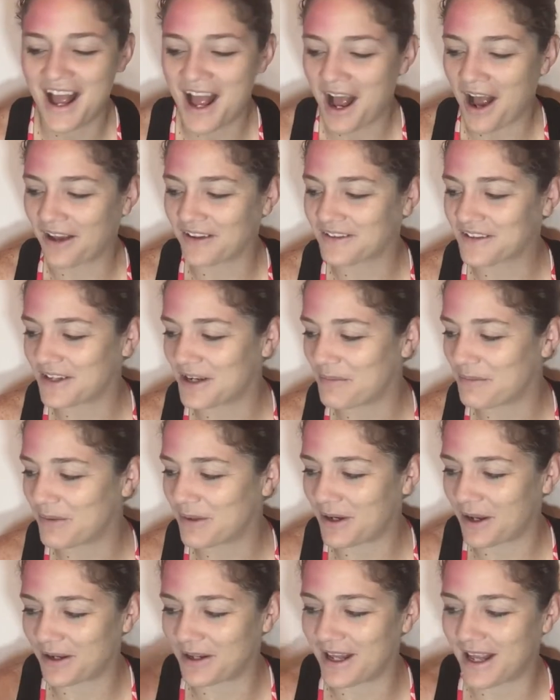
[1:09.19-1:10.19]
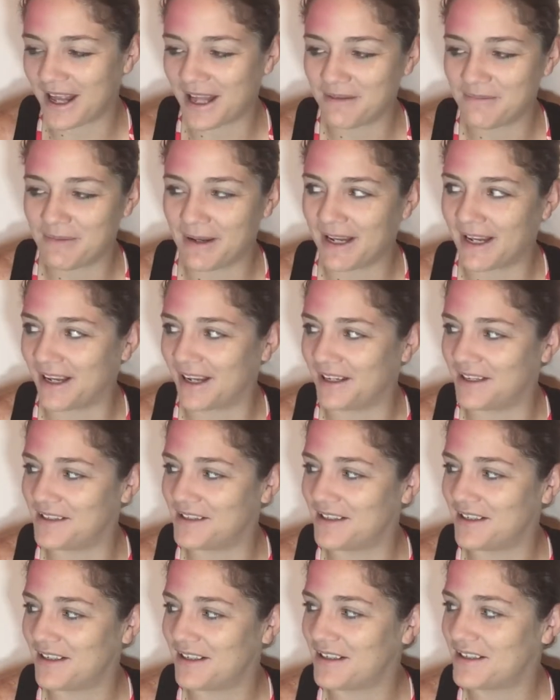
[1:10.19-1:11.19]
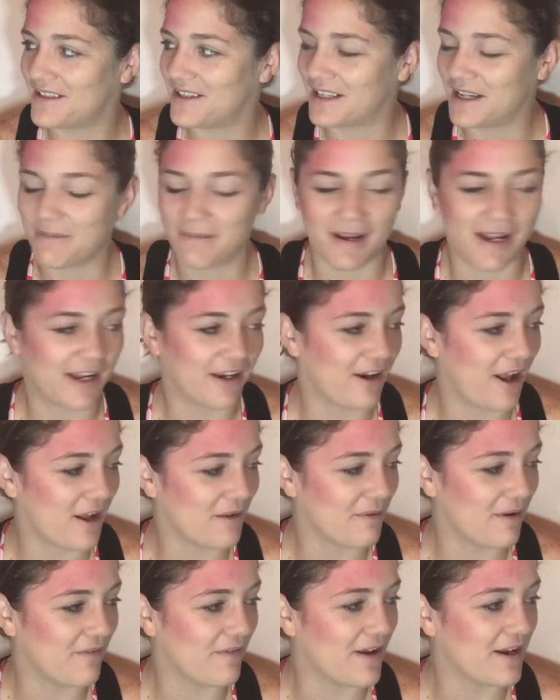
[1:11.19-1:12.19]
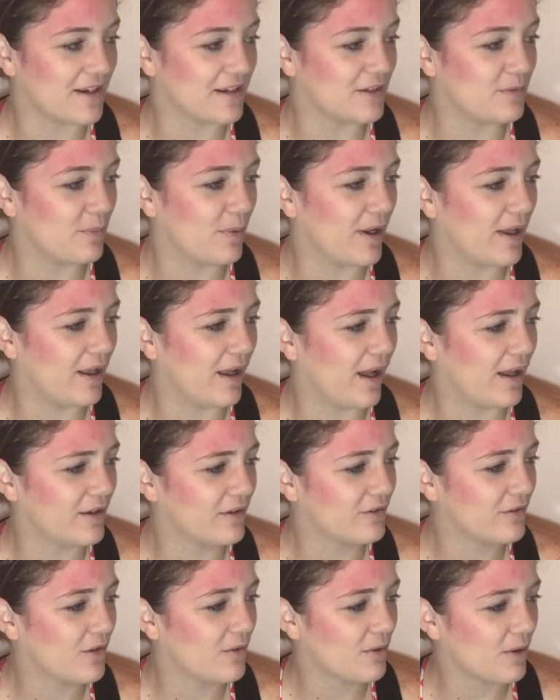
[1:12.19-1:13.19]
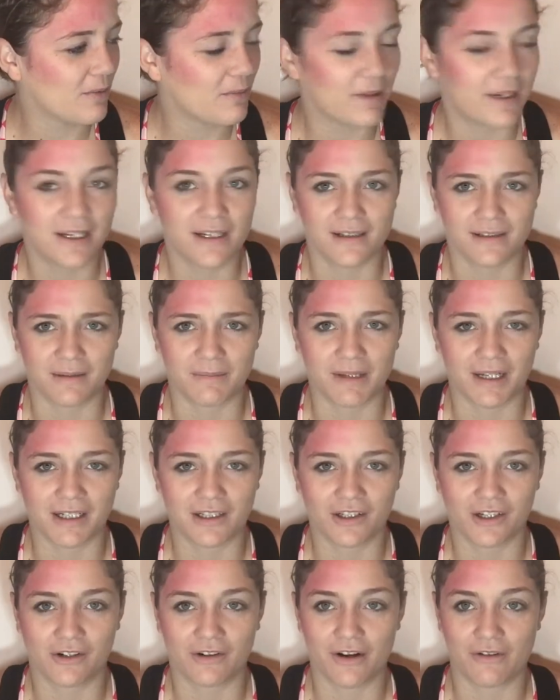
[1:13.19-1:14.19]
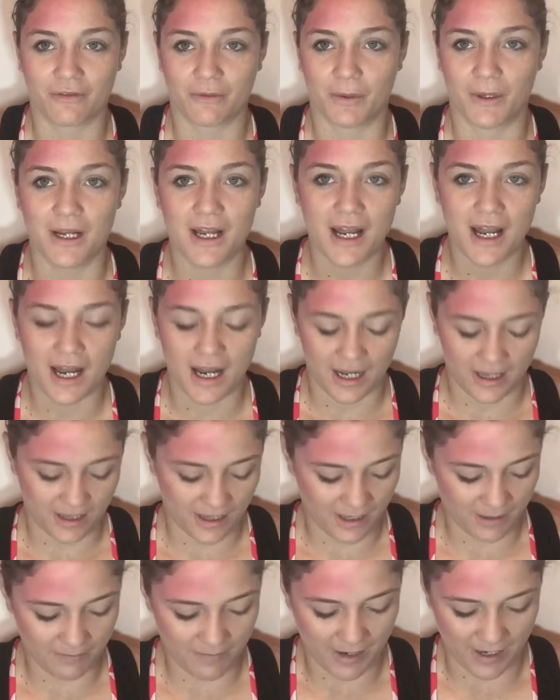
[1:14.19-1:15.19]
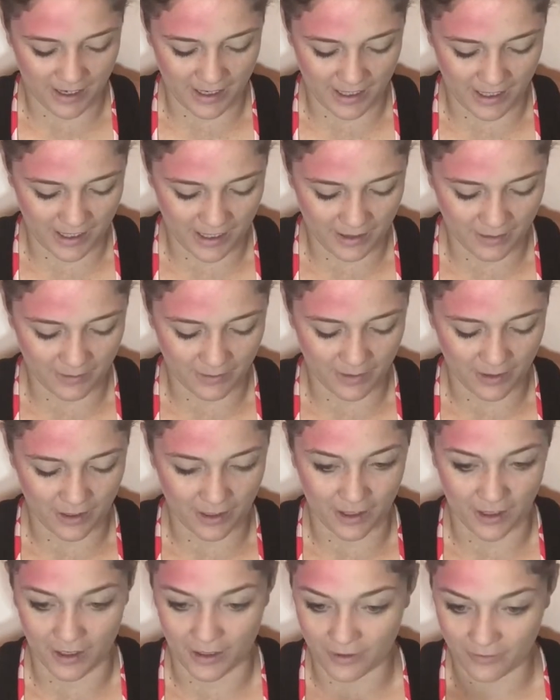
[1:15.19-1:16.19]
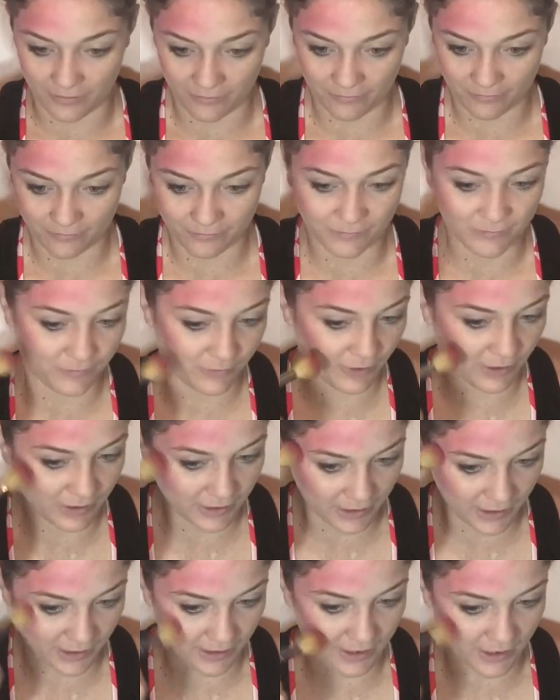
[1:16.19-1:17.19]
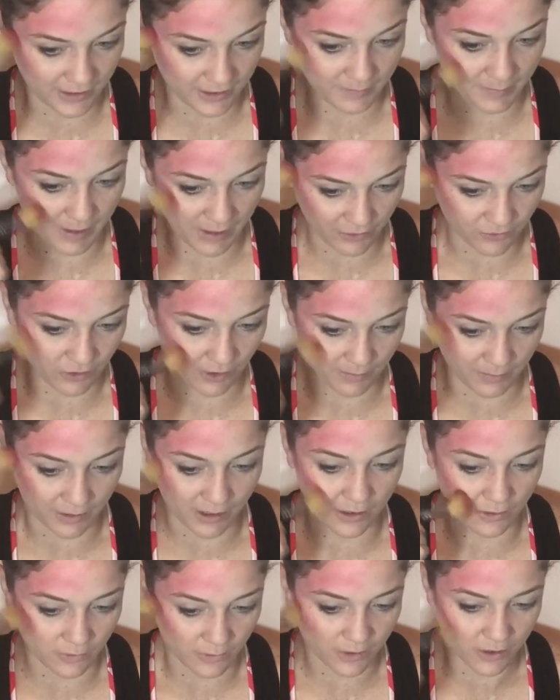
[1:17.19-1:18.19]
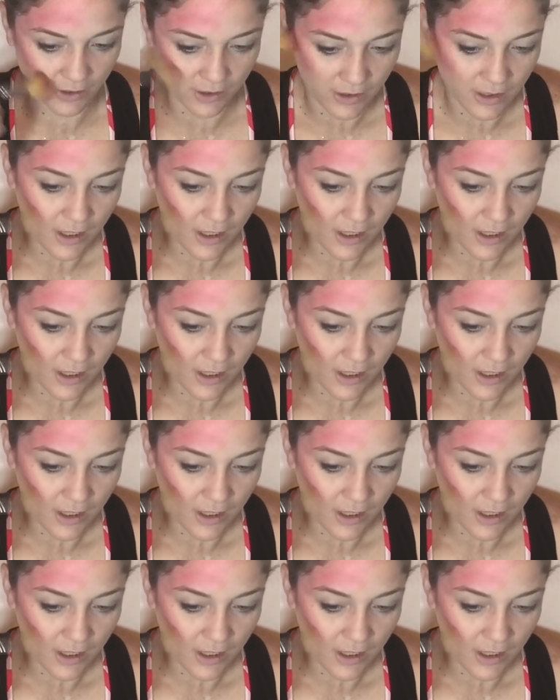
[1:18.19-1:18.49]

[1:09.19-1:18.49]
I was gonna put on a headband to get my hair out of my face, but I don't know where one is. I'm like looking around for one. And then my really nice backdrop I got going on.